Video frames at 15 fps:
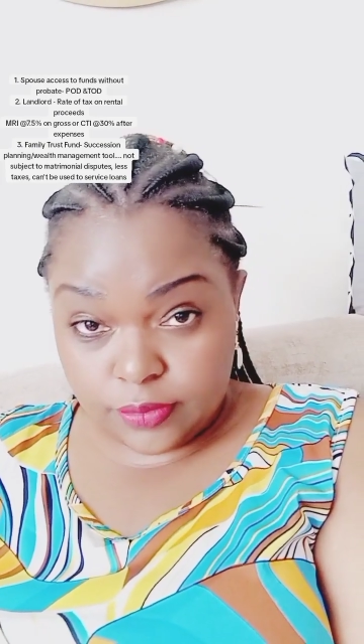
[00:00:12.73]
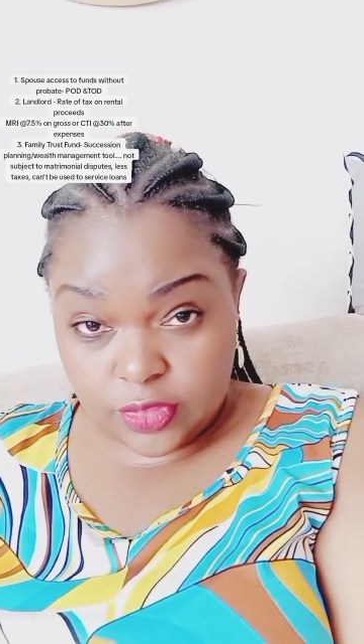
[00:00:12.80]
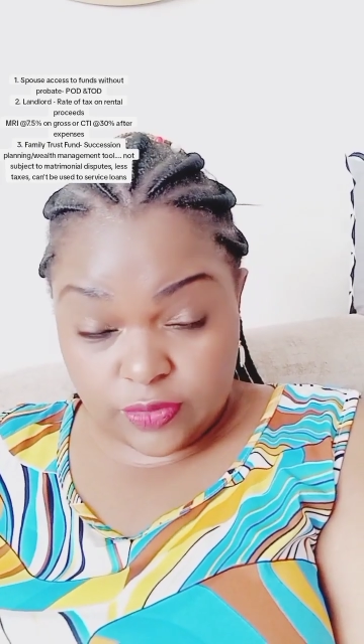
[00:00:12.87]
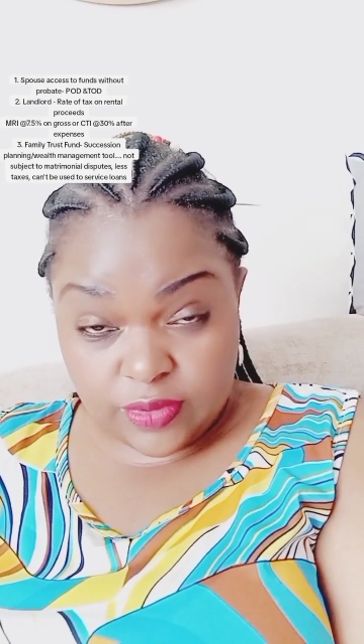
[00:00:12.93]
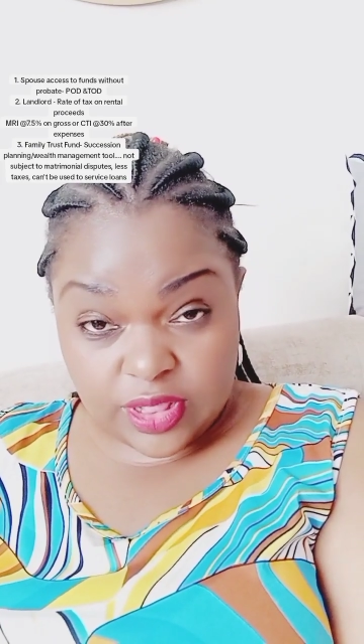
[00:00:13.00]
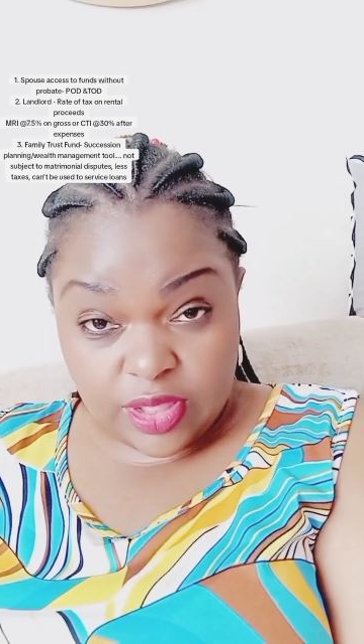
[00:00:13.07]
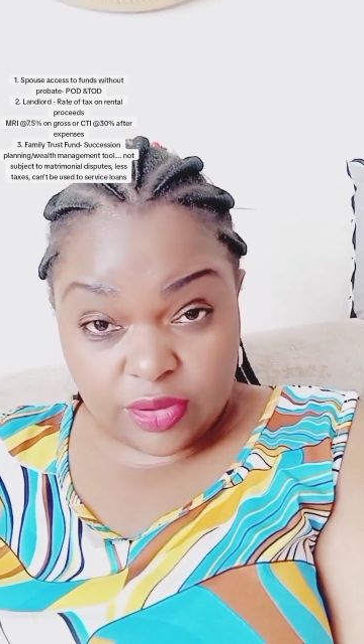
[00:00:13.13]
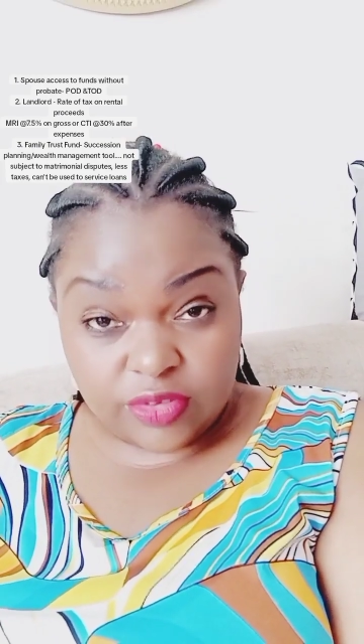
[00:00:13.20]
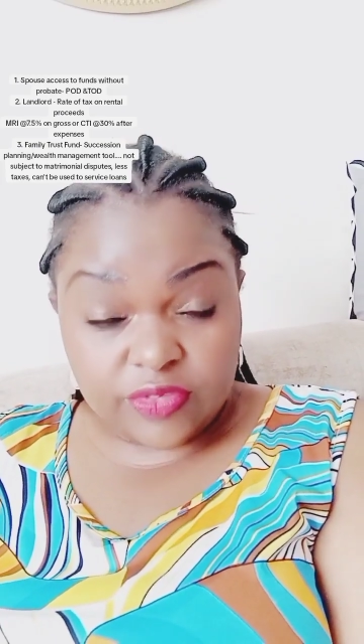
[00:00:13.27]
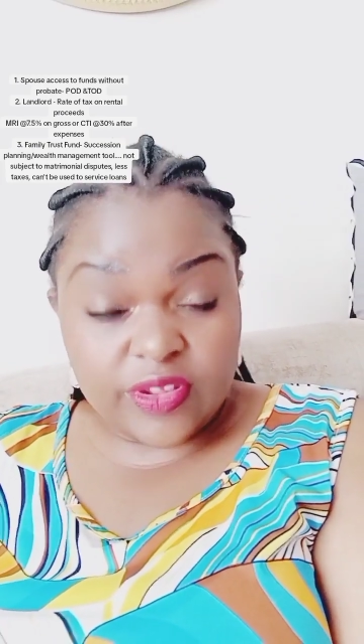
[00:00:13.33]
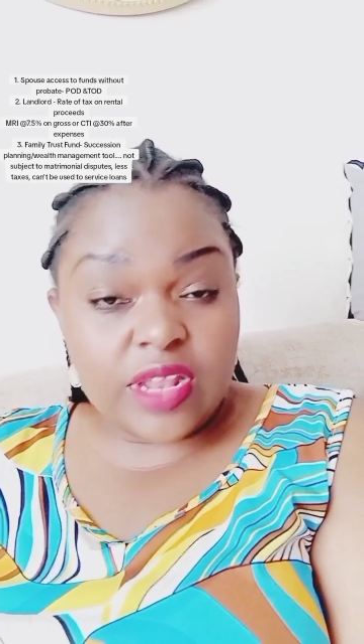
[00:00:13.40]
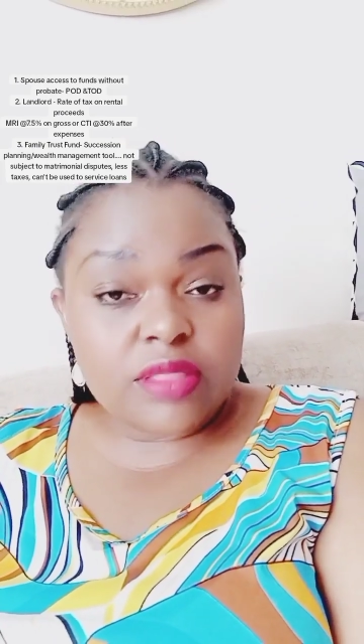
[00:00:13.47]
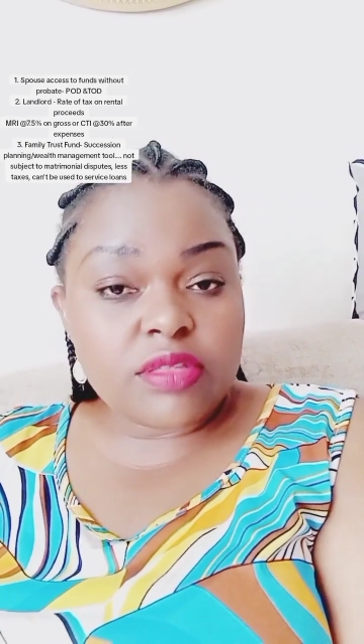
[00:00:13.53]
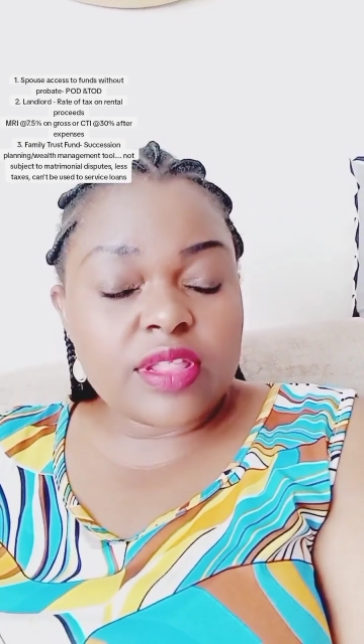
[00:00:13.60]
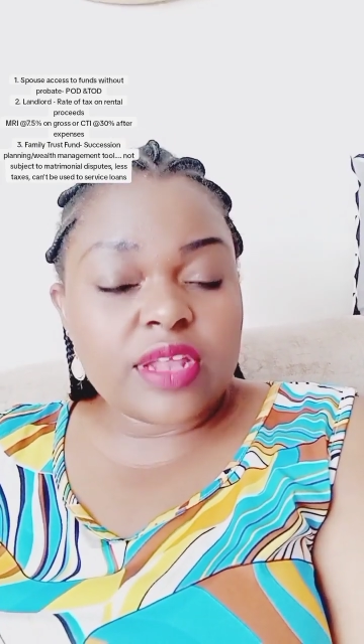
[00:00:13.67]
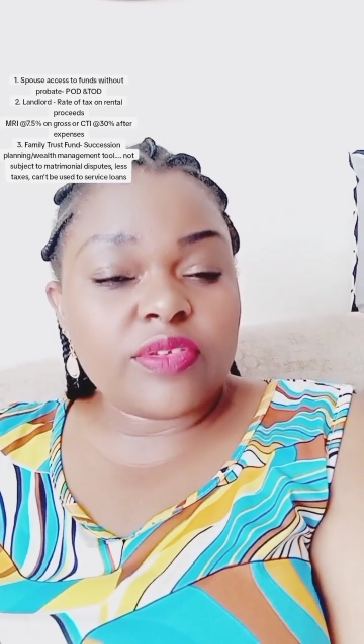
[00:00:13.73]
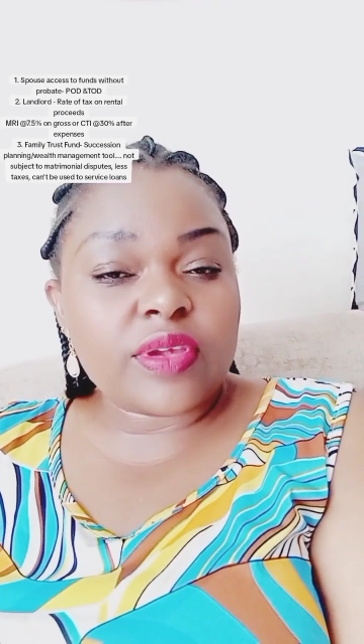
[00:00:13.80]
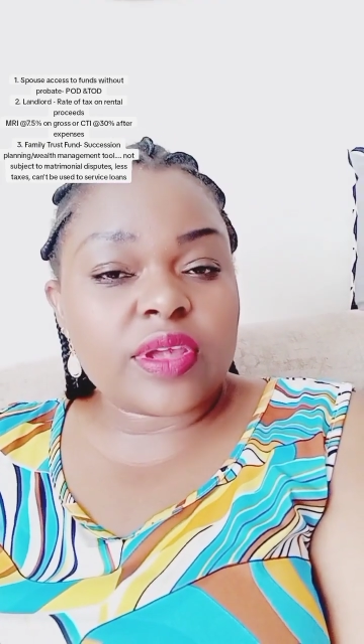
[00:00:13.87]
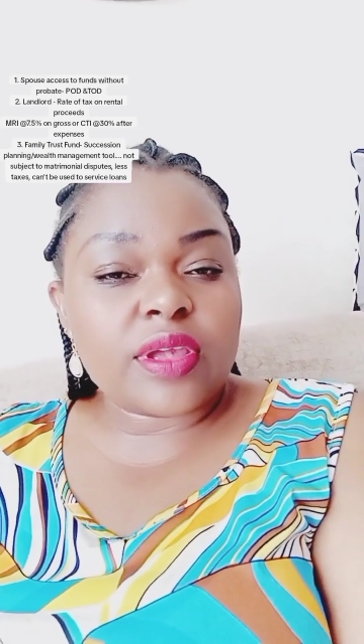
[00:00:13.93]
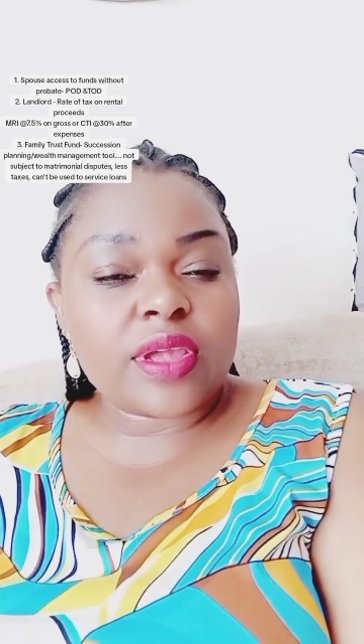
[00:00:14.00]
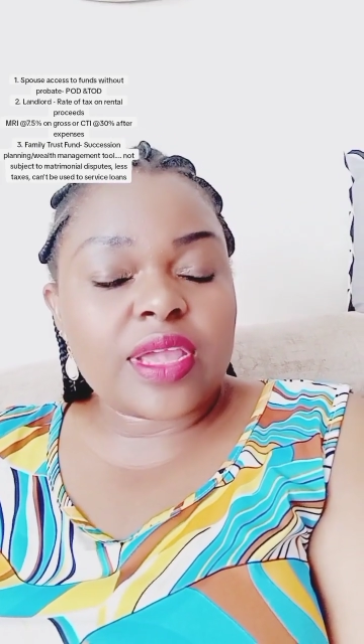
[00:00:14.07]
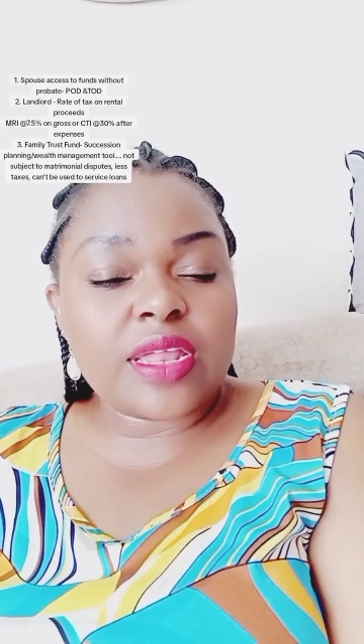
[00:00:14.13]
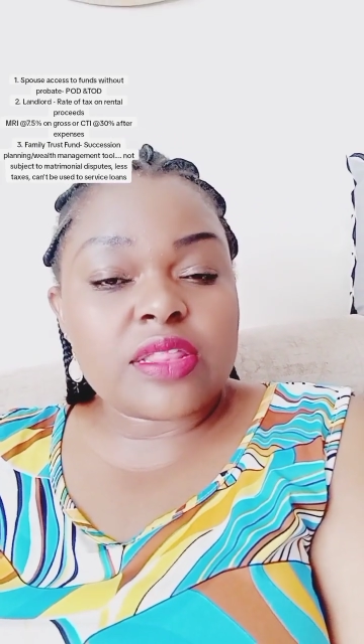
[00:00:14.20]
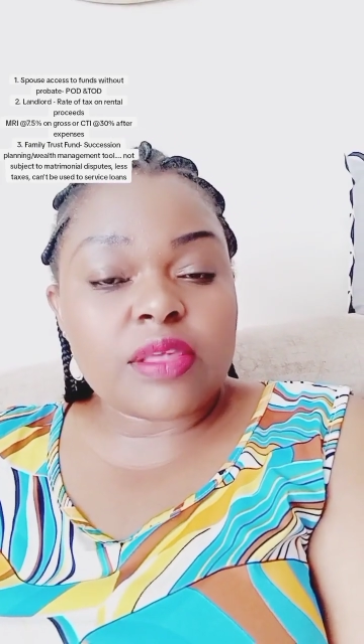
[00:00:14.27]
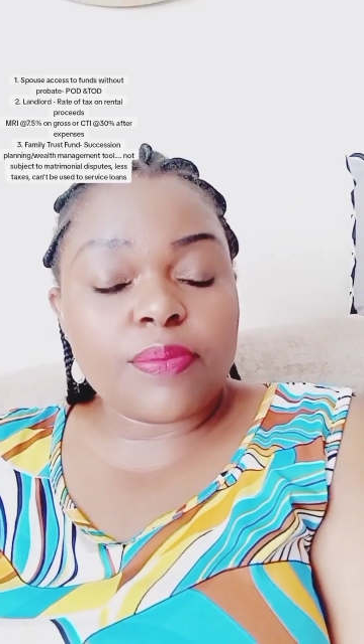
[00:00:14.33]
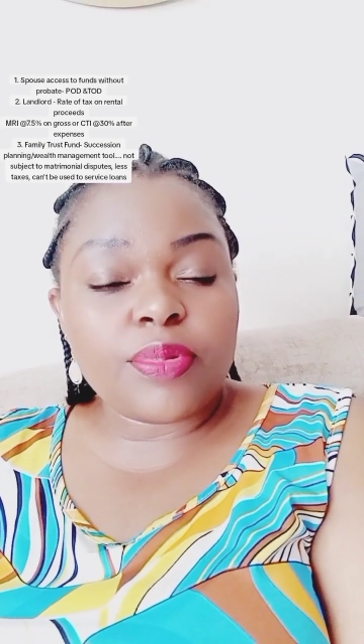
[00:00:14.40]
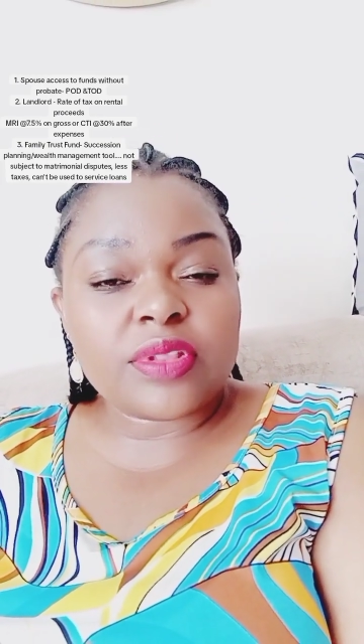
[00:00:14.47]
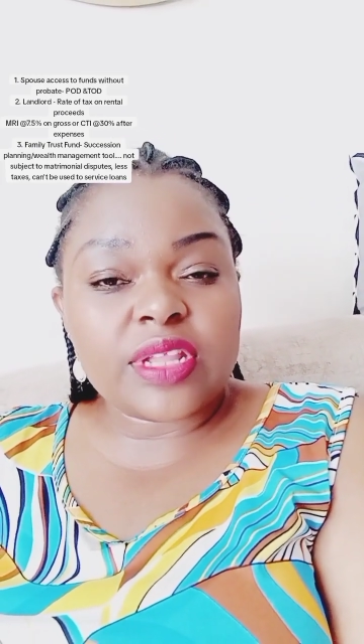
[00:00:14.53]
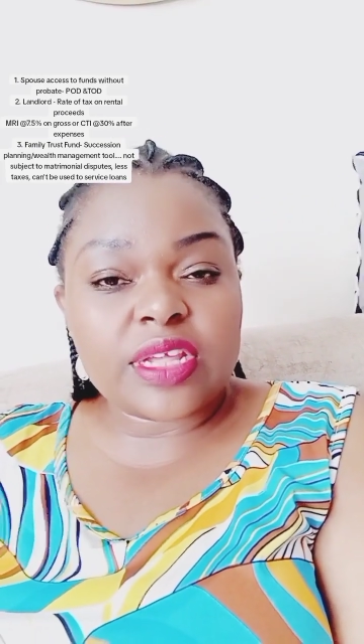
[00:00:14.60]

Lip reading: without fail so that you can support